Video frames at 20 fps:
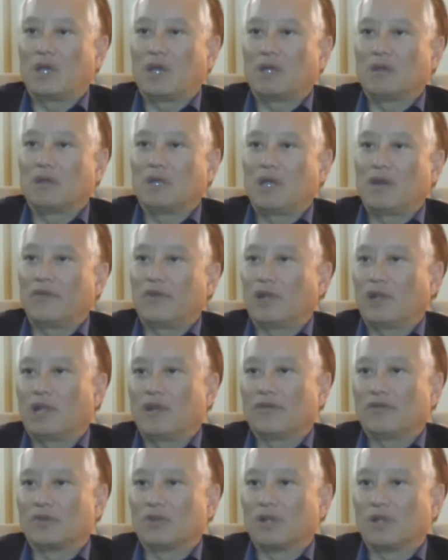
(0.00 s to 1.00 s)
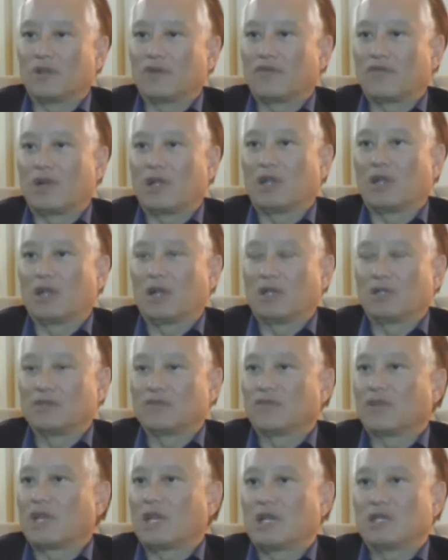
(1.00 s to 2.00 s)
at every level, on the front
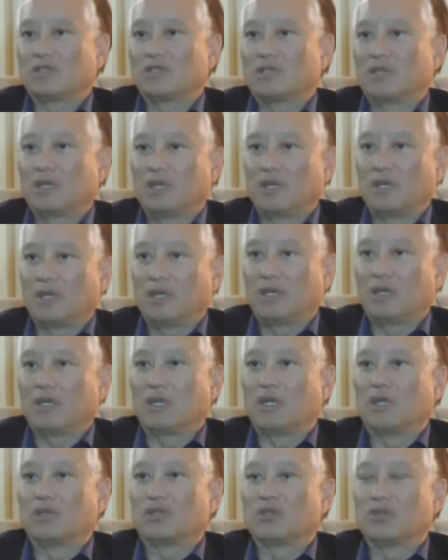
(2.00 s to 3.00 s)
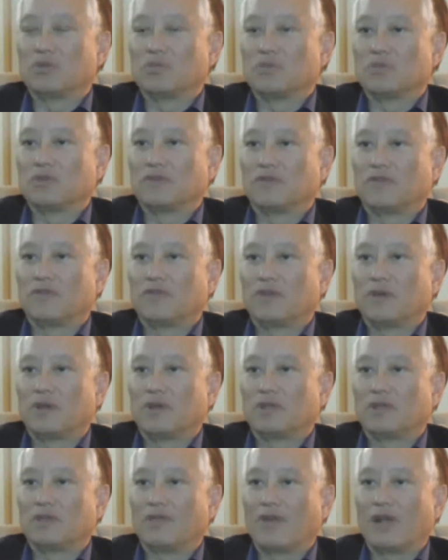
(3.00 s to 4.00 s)
lines of counseling and in terms of
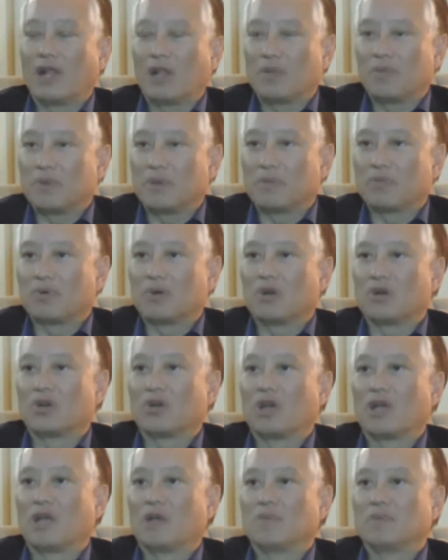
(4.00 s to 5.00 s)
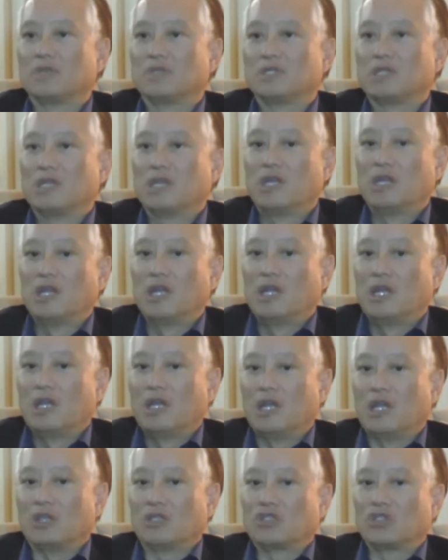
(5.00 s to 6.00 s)
developing programs,
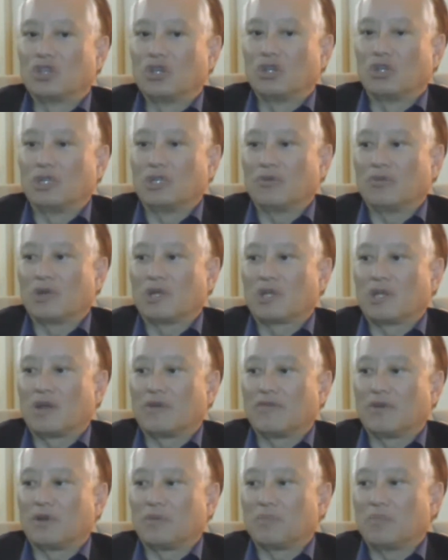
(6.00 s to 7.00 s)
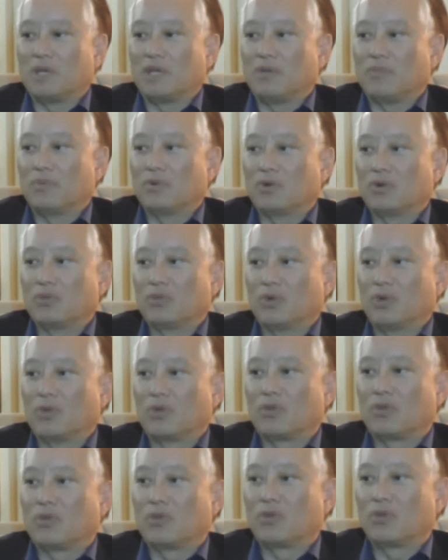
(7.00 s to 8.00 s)
and certainly recovering people
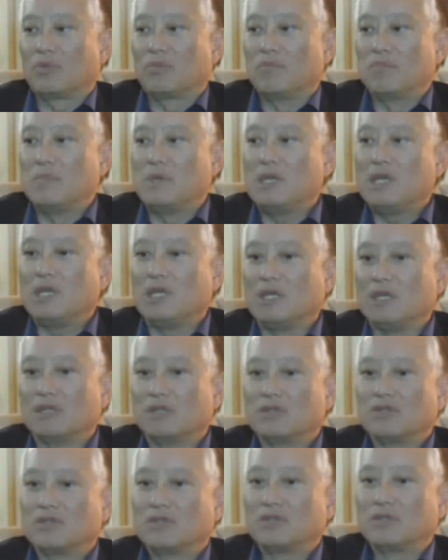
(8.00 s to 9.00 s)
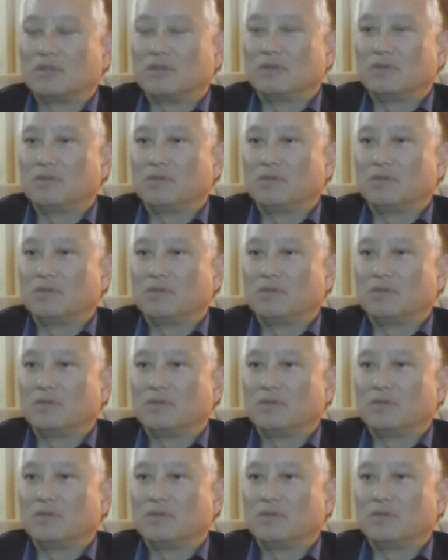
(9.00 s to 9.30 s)
with means,